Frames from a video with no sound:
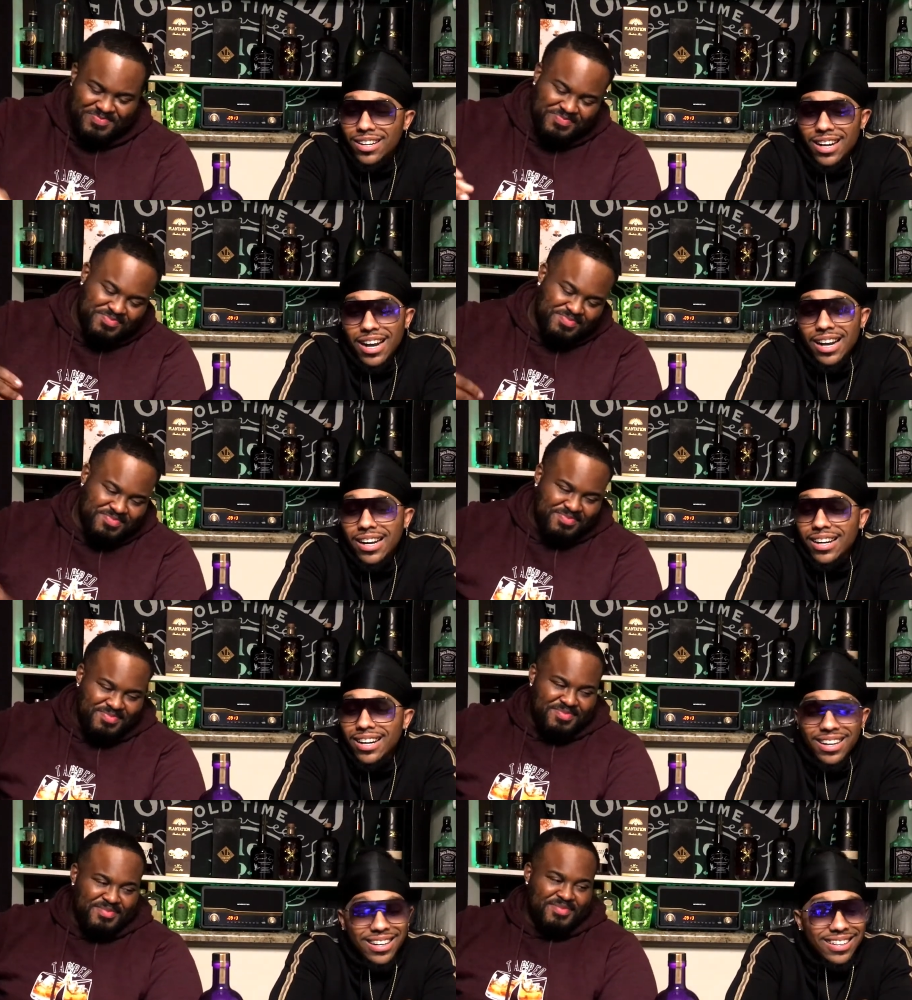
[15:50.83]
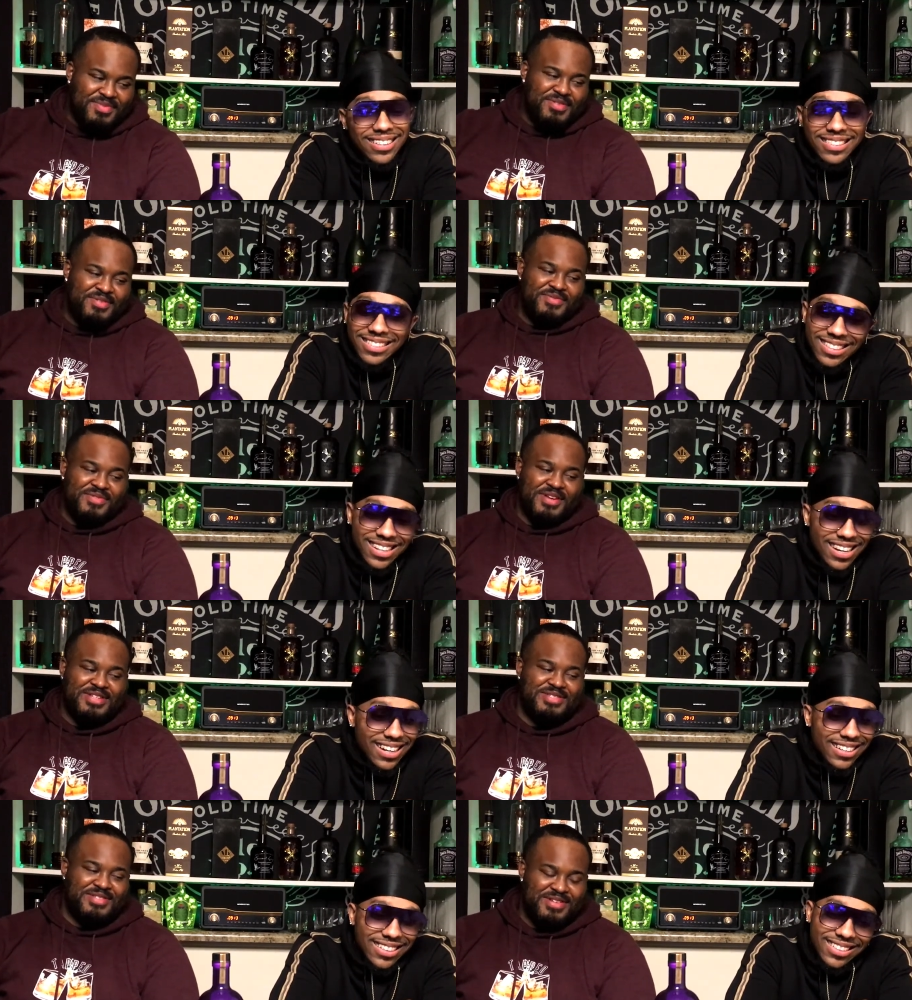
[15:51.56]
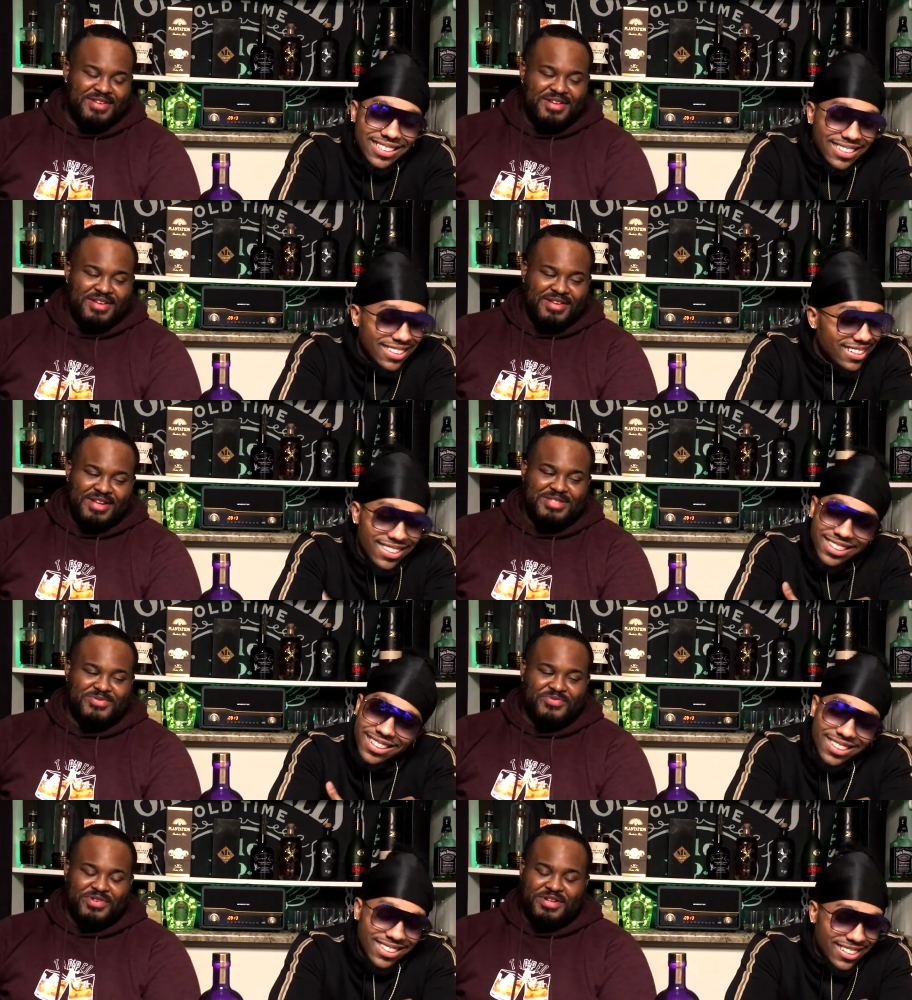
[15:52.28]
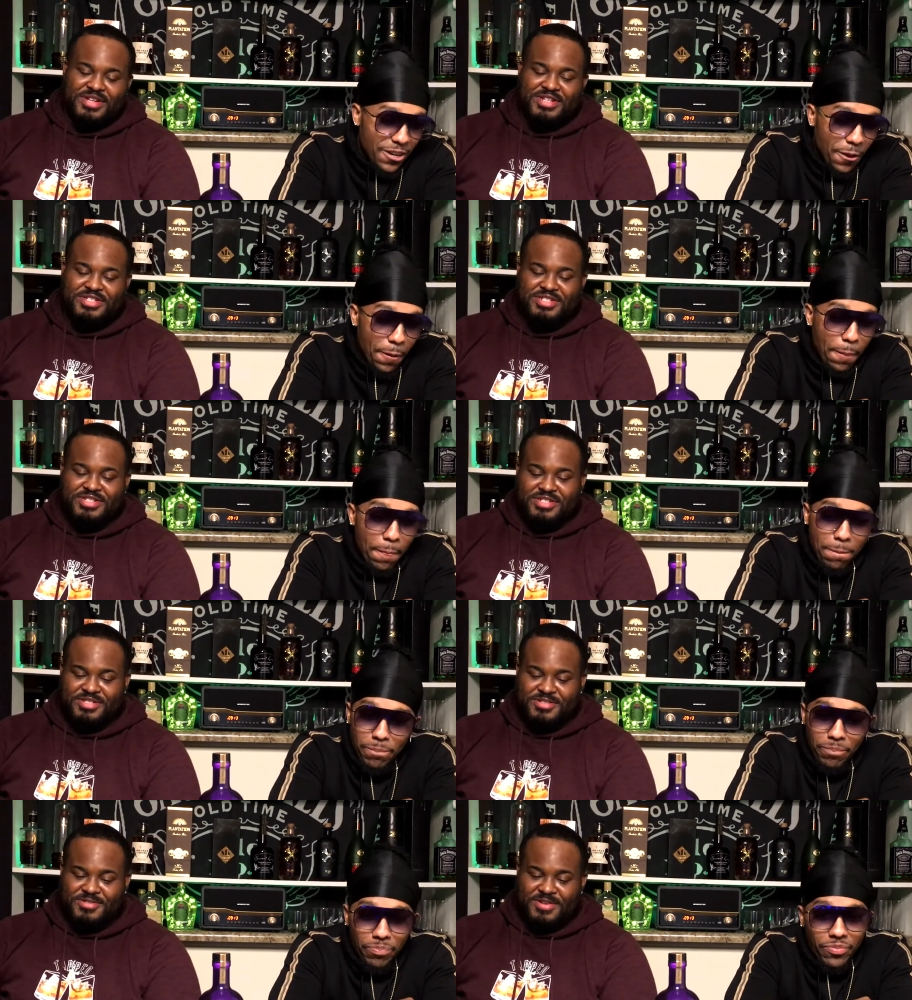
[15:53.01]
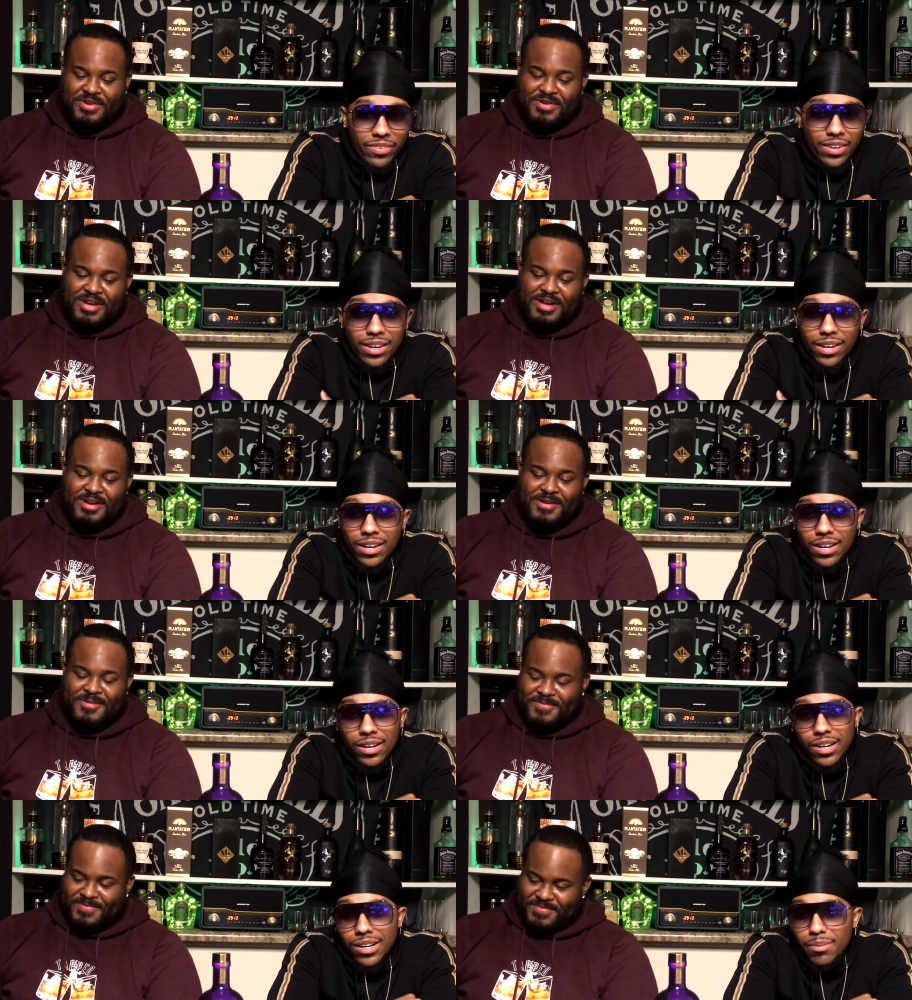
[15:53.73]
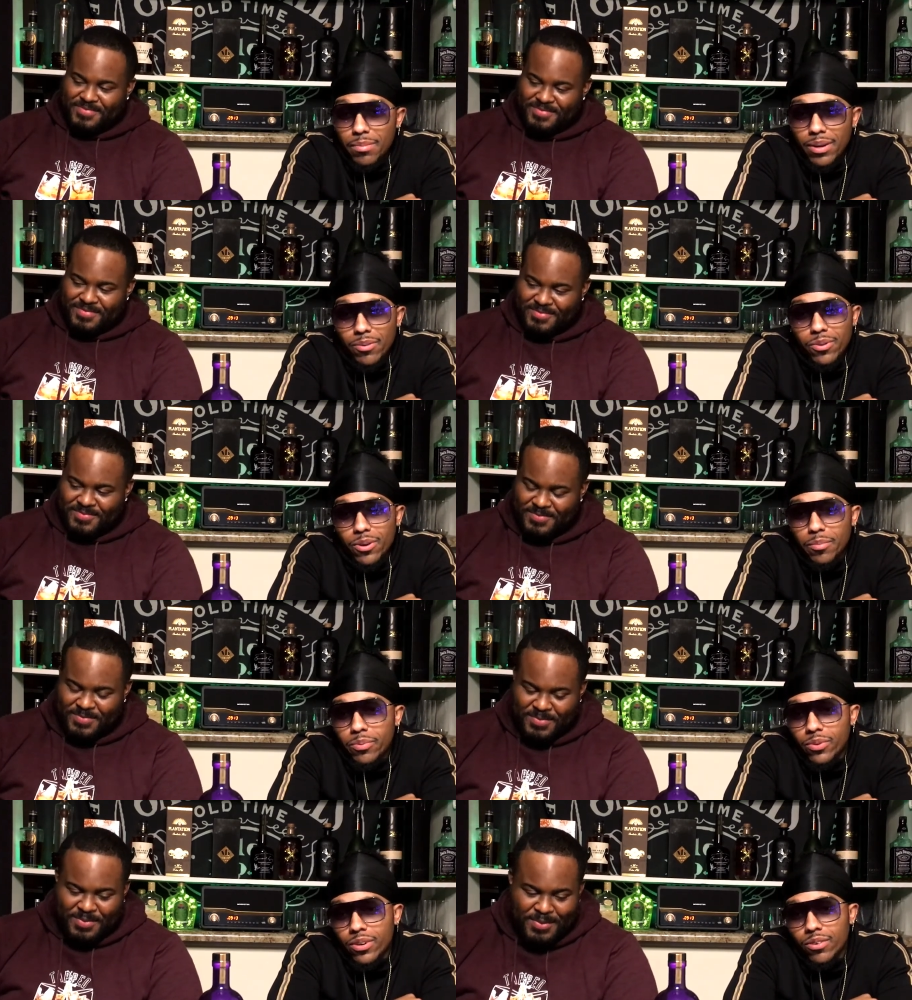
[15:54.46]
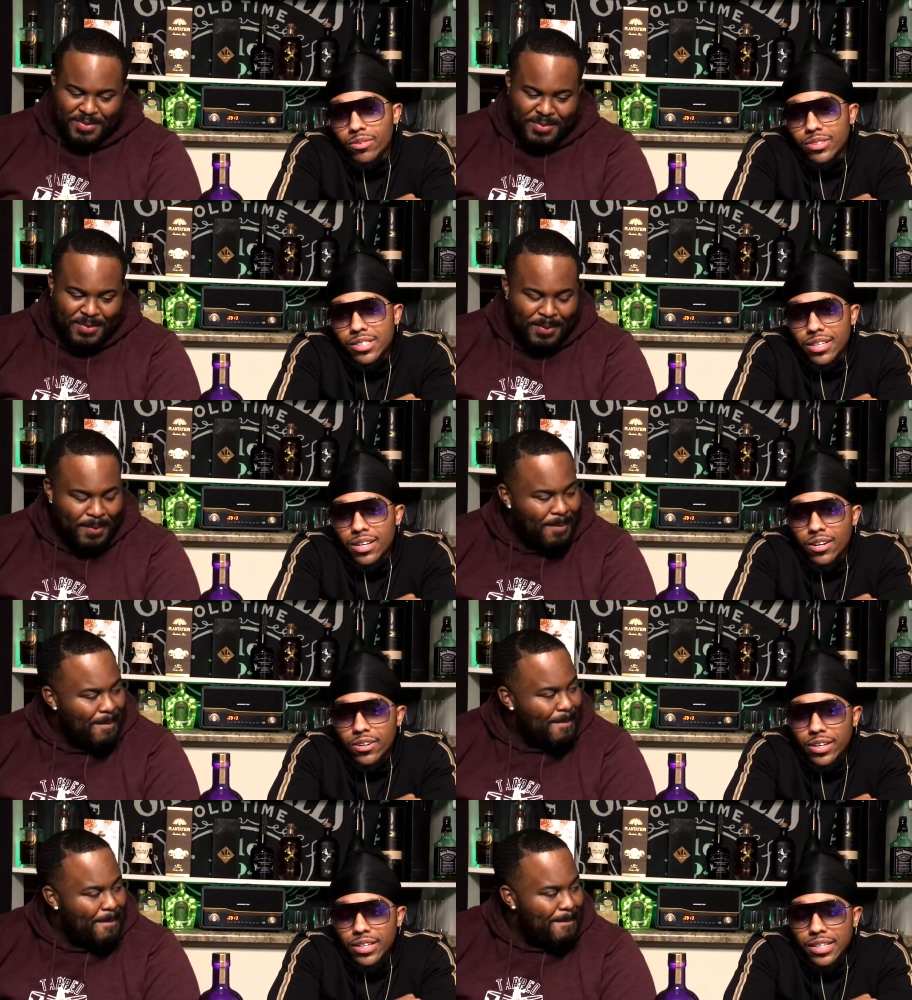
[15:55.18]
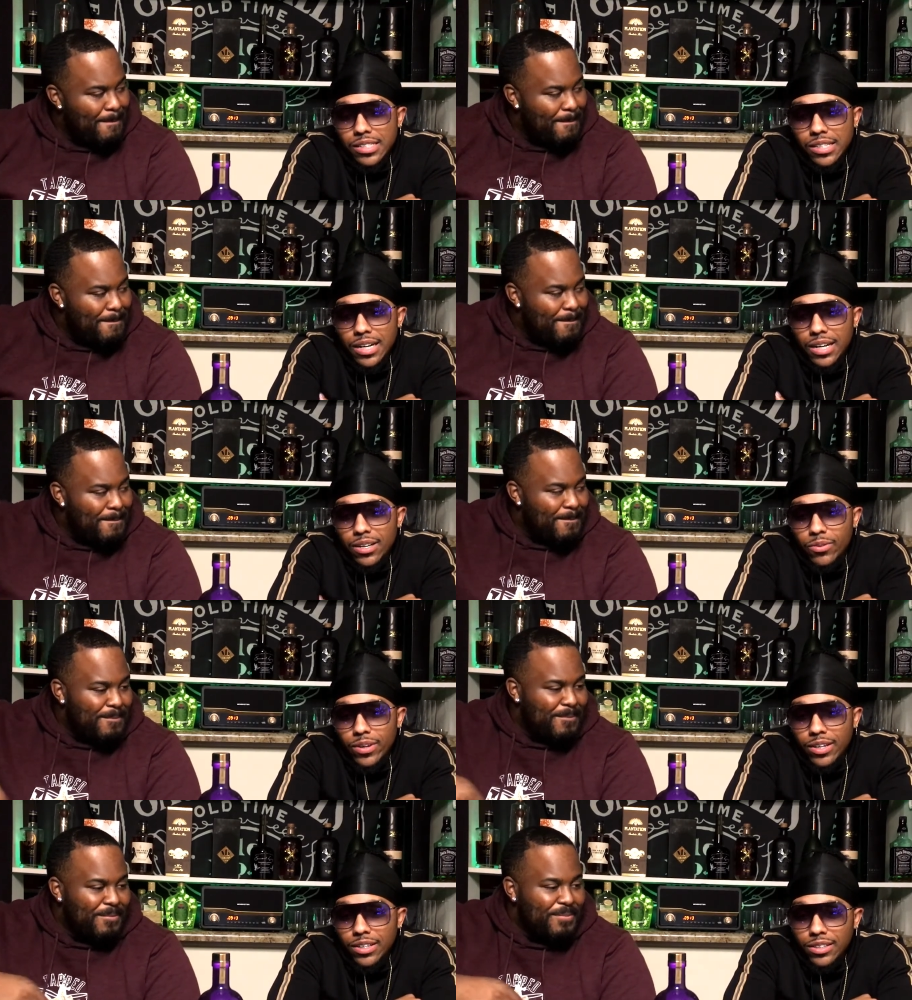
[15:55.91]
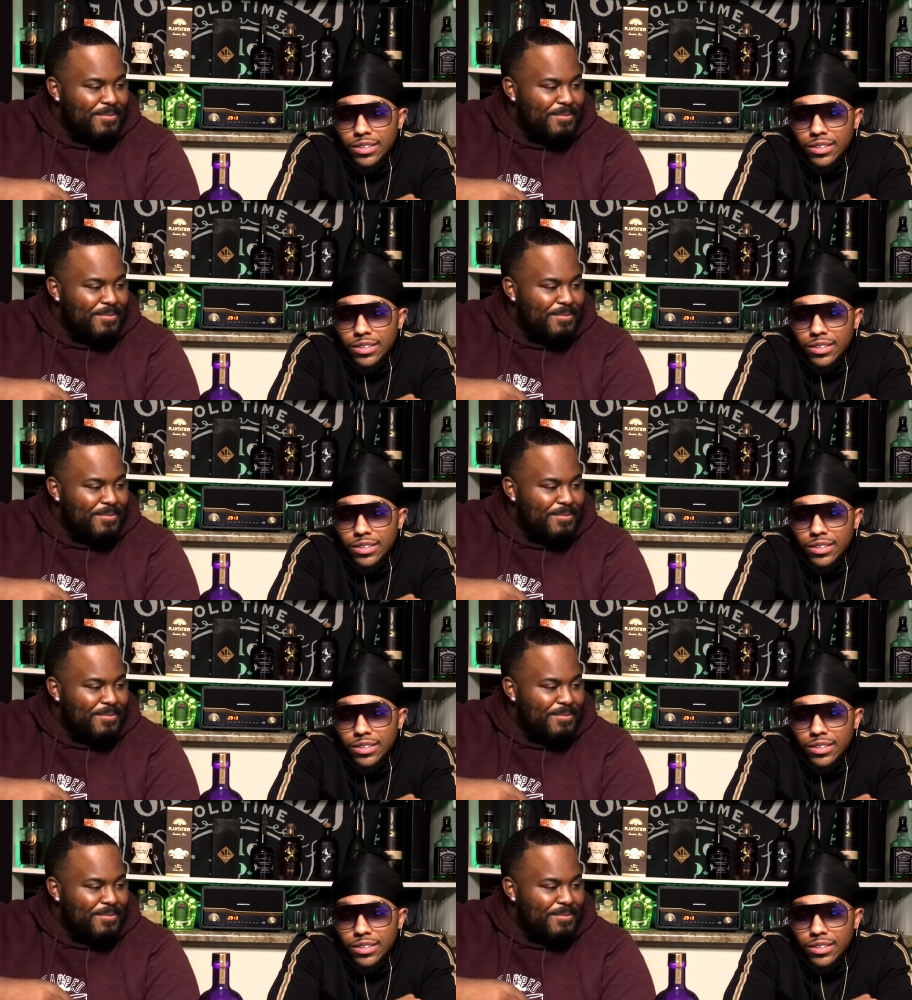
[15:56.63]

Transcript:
Speaker 1: I ain't lying. Okay. That's a real nigga shit, cuz. yeah, God. yeah, like, man, we're gonna pull over, just gonna get this shit out the way.